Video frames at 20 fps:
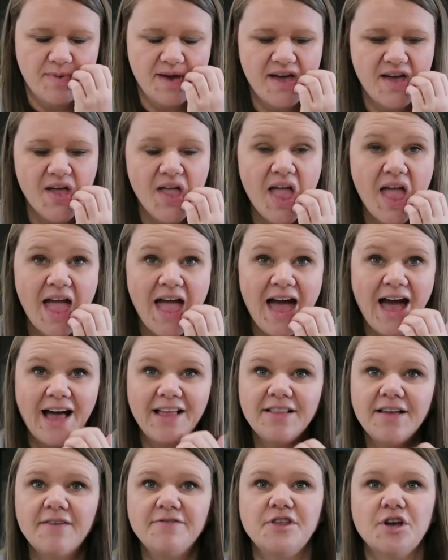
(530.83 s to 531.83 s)
but
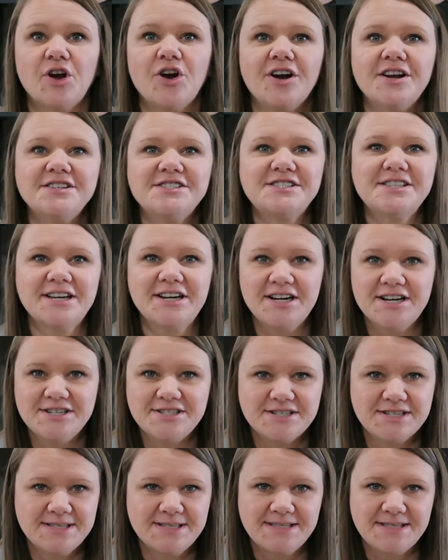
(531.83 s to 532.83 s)
I love the Grinch. The
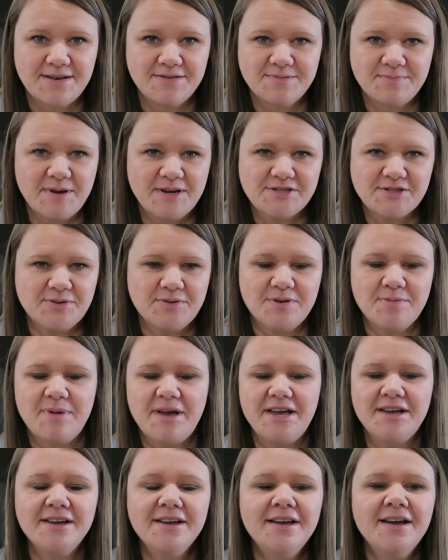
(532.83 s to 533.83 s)
Grinch is so special to
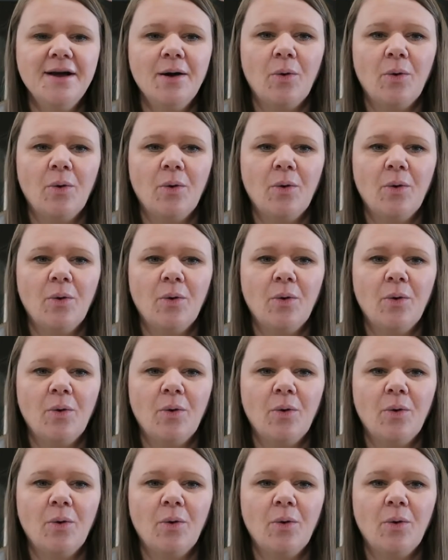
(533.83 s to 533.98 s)
me.